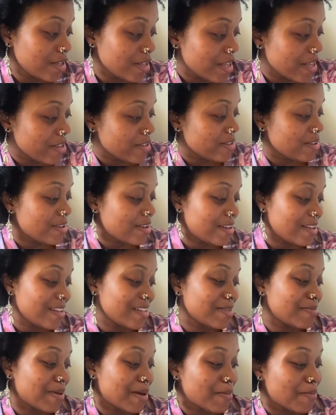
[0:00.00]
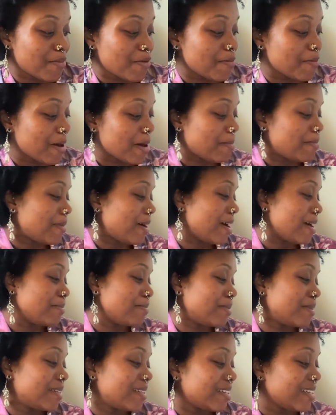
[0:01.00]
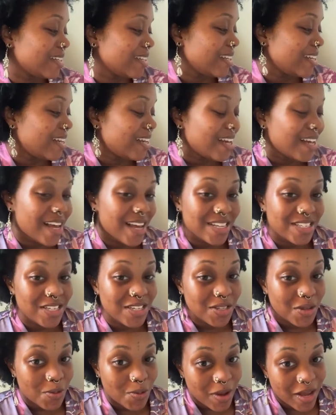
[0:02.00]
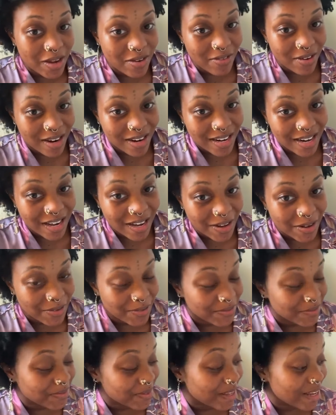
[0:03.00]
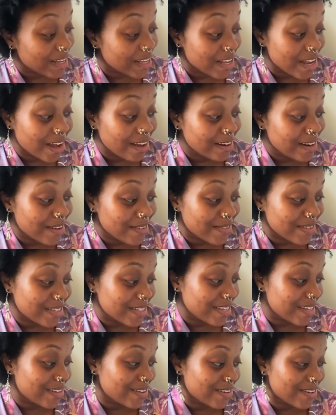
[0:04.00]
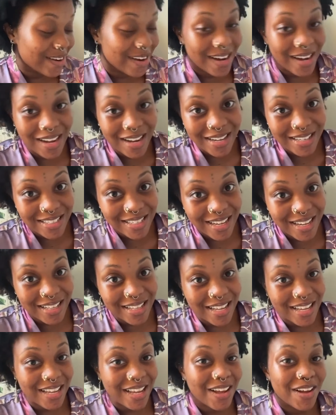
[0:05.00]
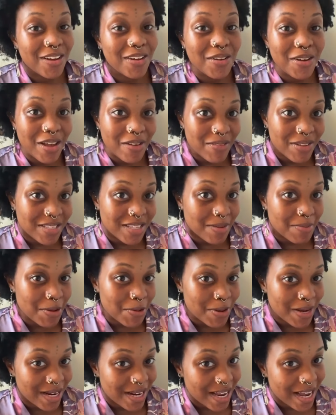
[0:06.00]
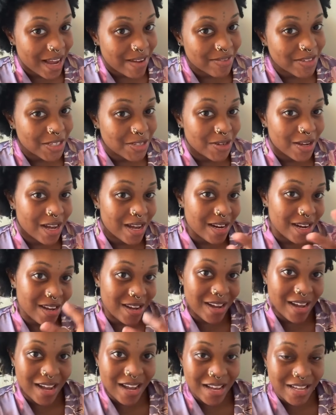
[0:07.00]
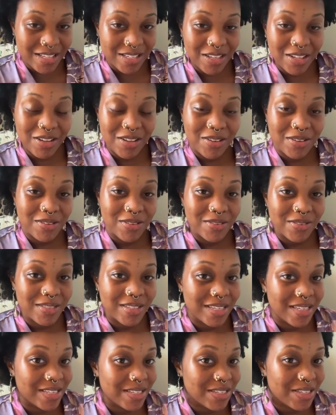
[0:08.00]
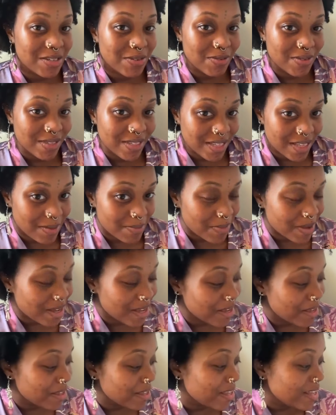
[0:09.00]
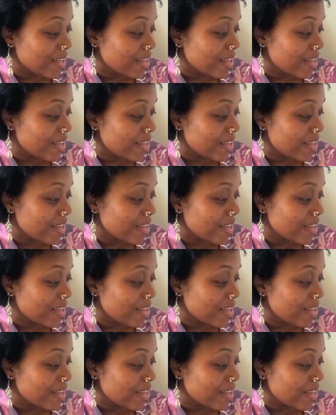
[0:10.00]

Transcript: you see this, pop pop pop. And she's awake right now. And uh, y'all never seen her eyes like that. Y'all, every time I went live, she had her eyes closed and she was sleeping.